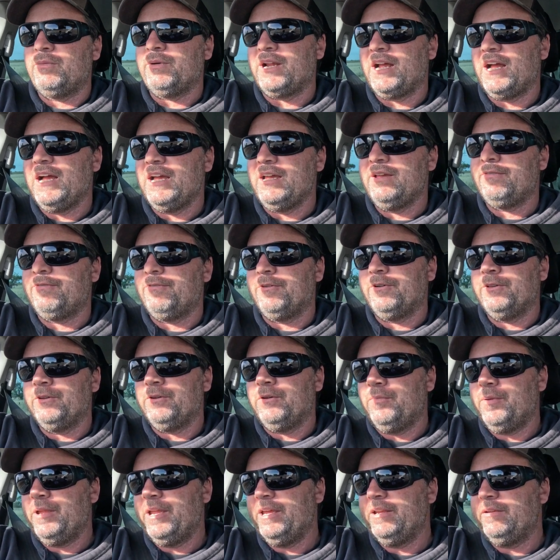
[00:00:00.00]
at hay for a little
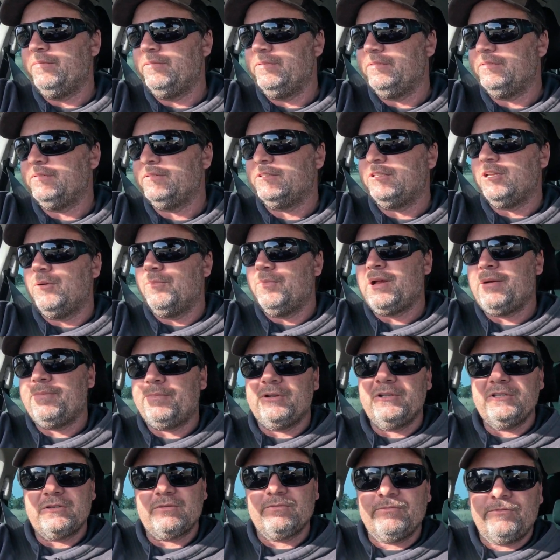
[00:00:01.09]
bit, top up
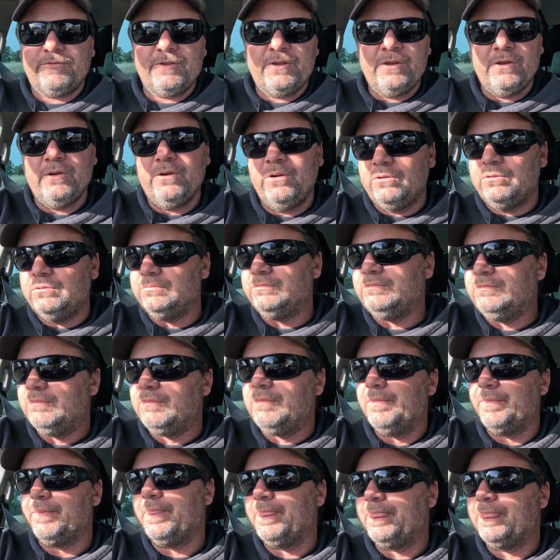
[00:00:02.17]
on some fuel,
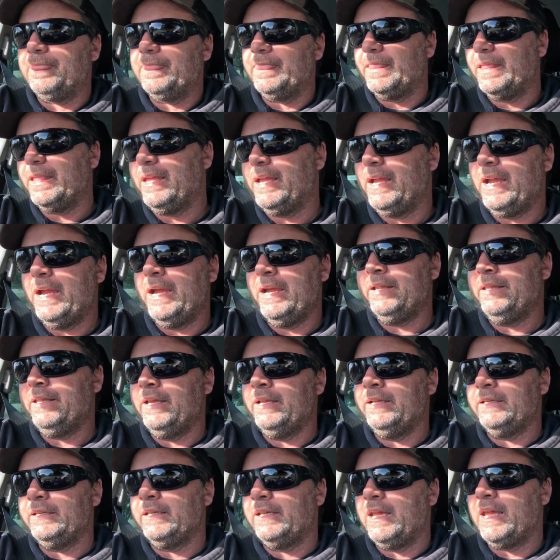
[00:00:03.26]
and
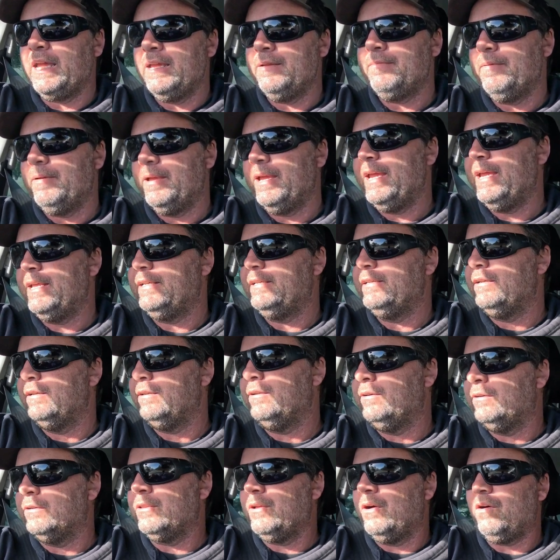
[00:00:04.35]
then keep heading
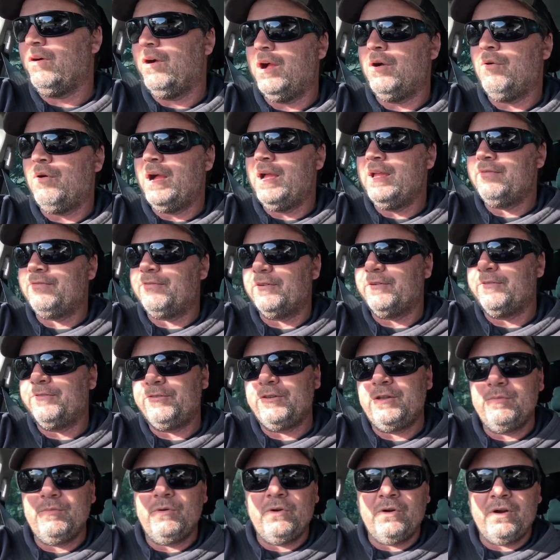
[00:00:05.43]
along the highway for a
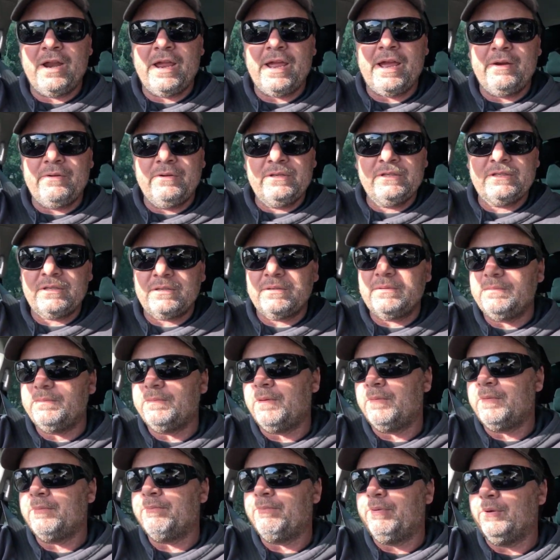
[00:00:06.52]
few more hours.
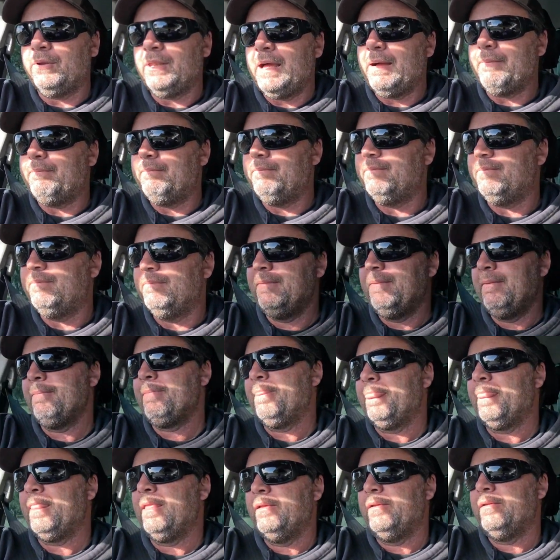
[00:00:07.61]
Pull up
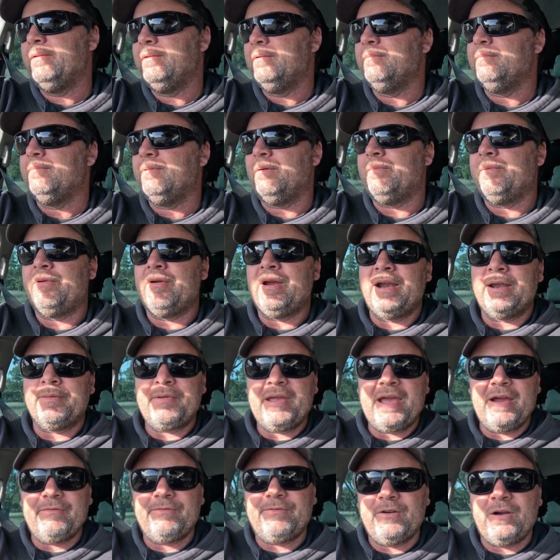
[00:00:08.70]
probably around
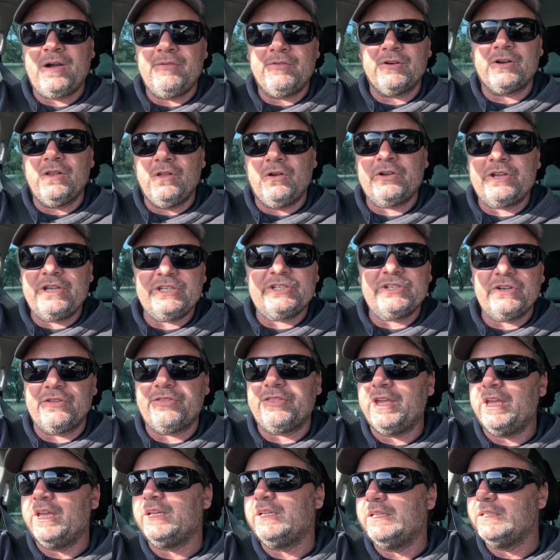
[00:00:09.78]
about 5 o'clock-ish, I
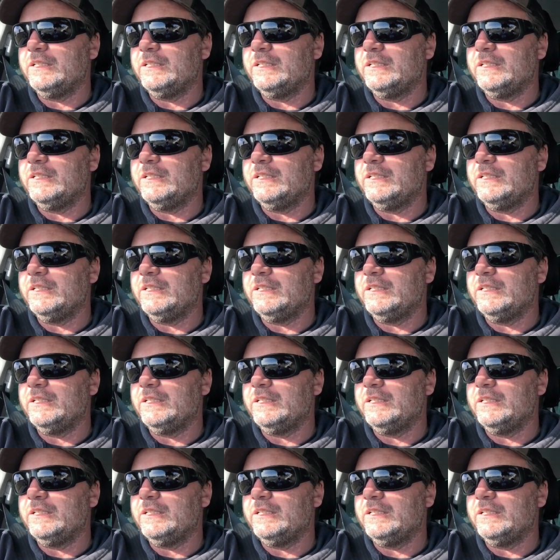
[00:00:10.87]
think.